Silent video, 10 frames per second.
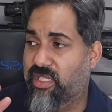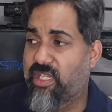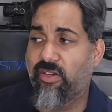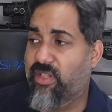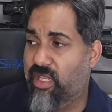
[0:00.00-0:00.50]

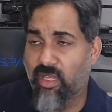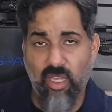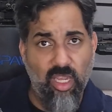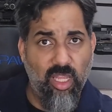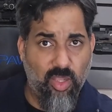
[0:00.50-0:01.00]
continue the
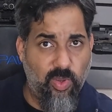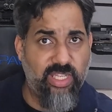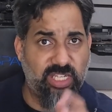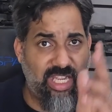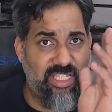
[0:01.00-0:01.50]

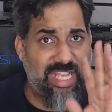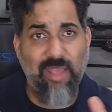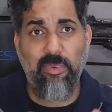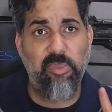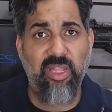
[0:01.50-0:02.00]
quick change
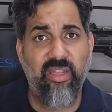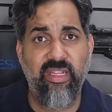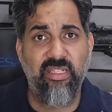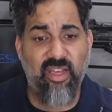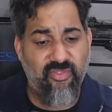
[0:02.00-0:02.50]

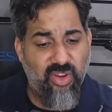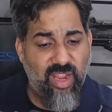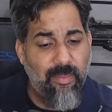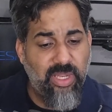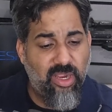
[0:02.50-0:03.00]
capabilities of your
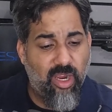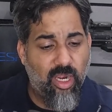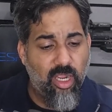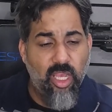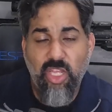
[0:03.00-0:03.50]

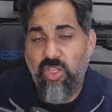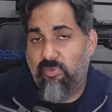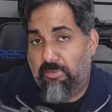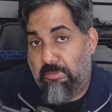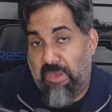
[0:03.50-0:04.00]
MDR,
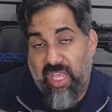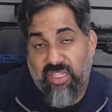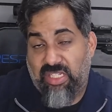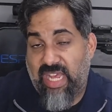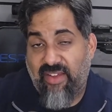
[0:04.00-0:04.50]
you may
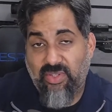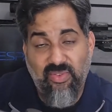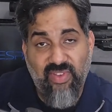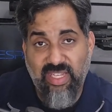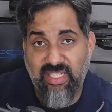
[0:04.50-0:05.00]
just have to
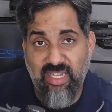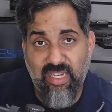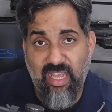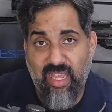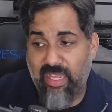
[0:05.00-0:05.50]
invest
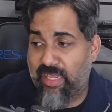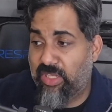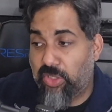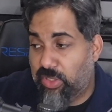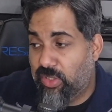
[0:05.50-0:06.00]
in
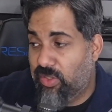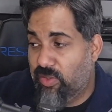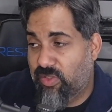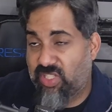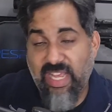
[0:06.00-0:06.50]
a
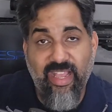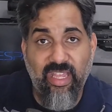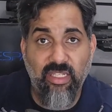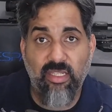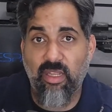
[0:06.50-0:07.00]

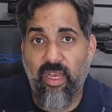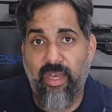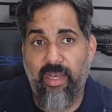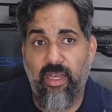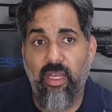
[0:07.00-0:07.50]
second
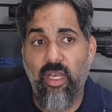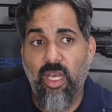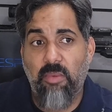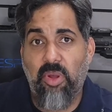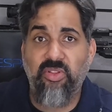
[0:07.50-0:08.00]

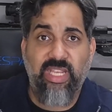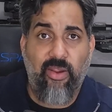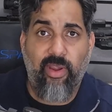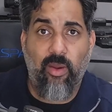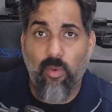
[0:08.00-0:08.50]
bolt
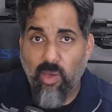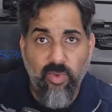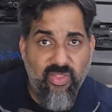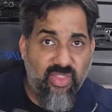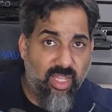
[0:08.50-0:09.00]
carrier, one
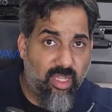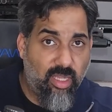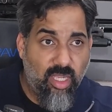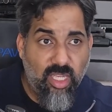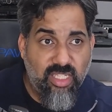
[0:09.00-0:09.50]
with the
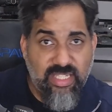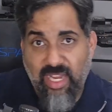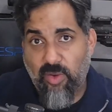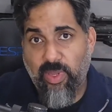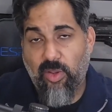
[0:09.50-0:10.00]

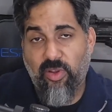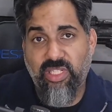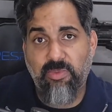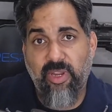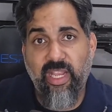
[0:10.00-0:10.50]
standard recoil
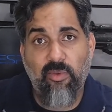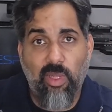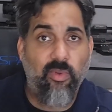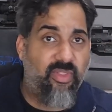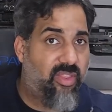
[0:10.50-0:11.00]
spring and
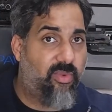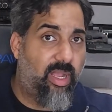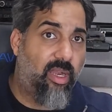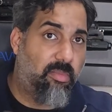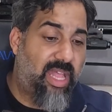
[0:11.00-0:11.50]
one with the
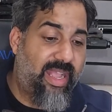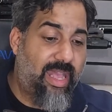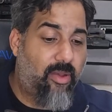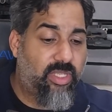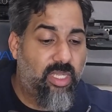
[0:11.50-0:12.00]
300
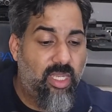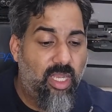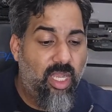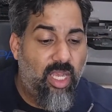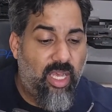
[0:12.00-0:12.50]
Blackout
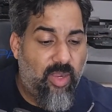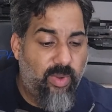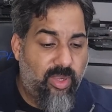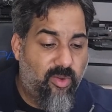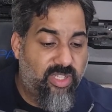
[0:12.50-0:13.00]

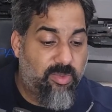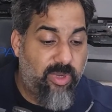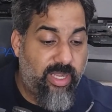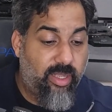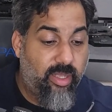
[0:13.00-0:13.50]
recoil
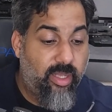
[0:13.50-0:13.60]
spring.